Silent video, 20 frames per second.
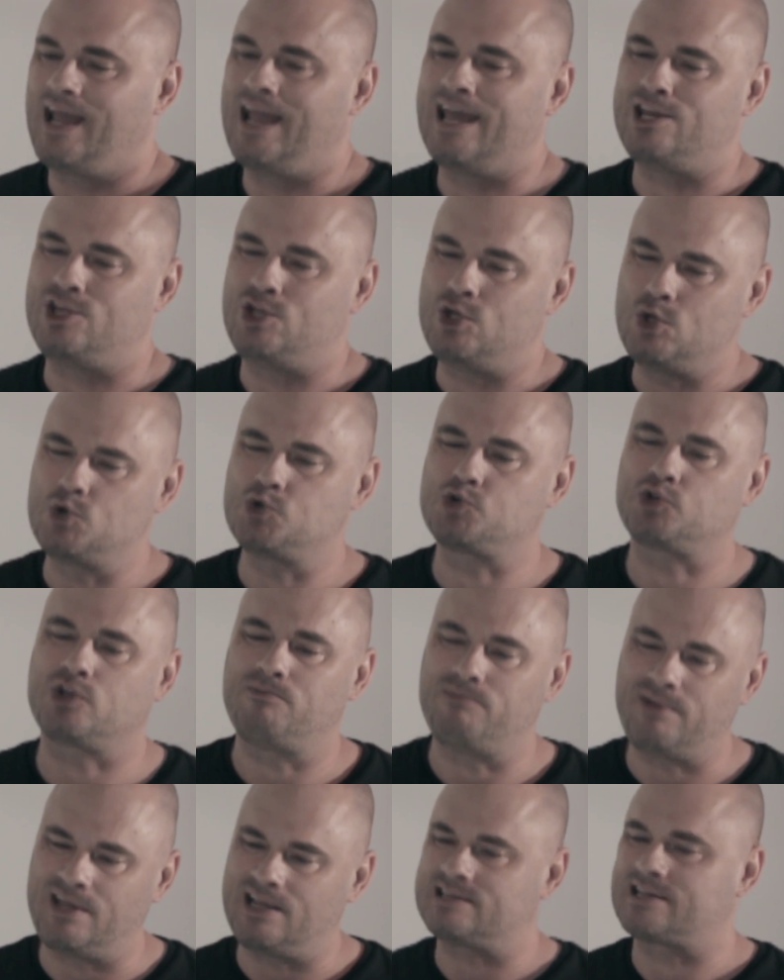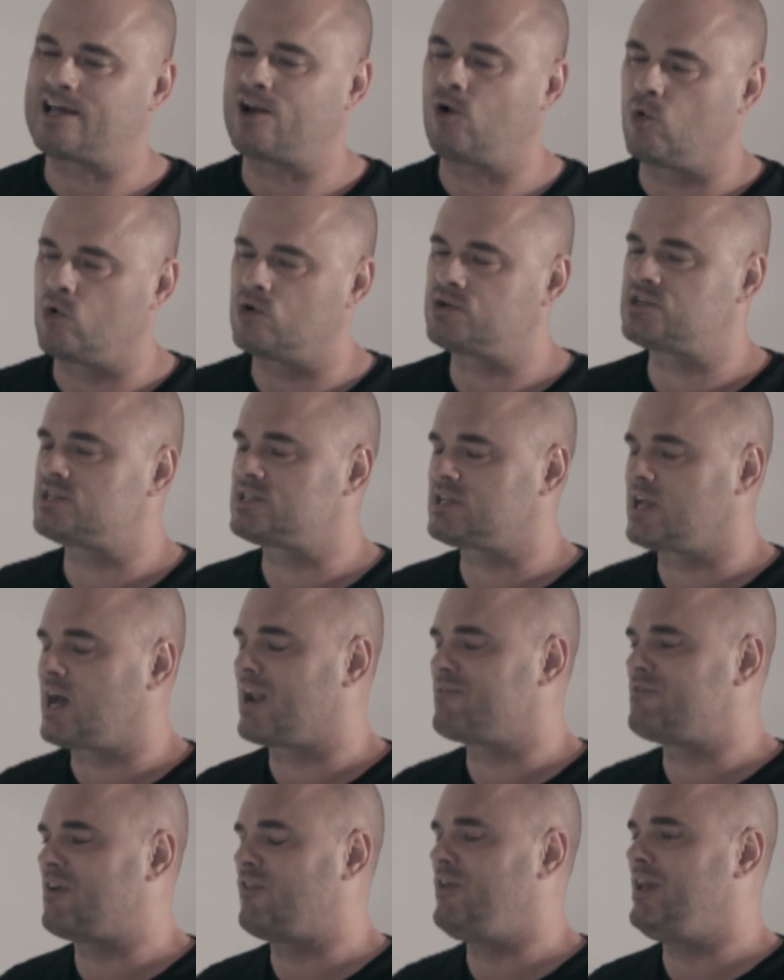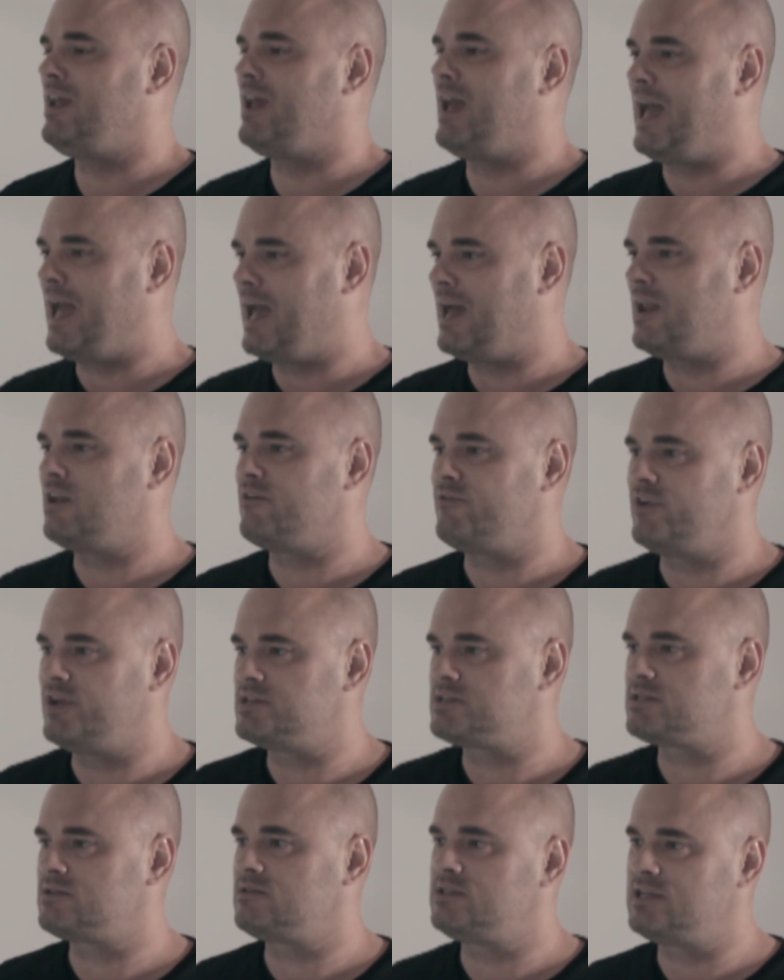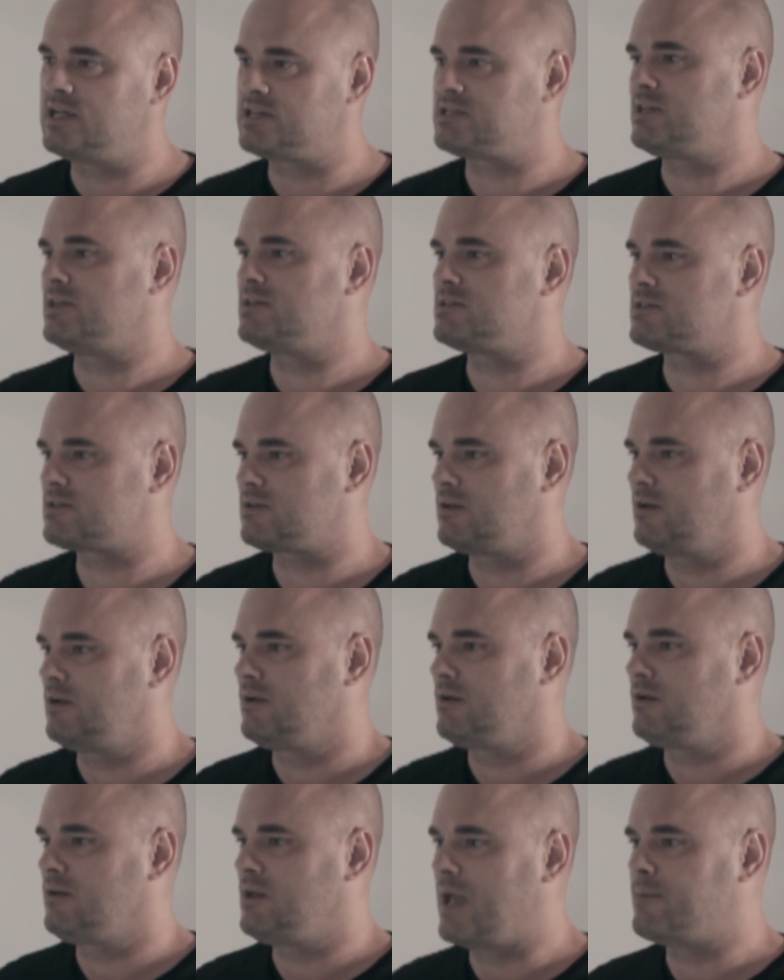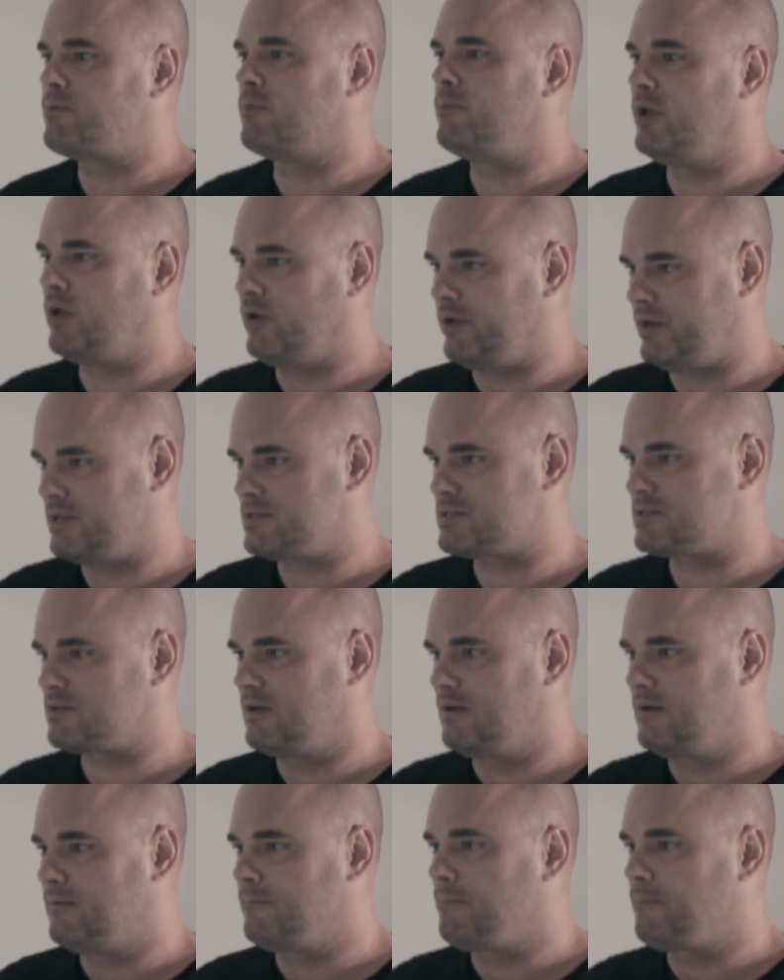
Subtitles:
it usually means that horse is kind of at the end of his distance capabilities.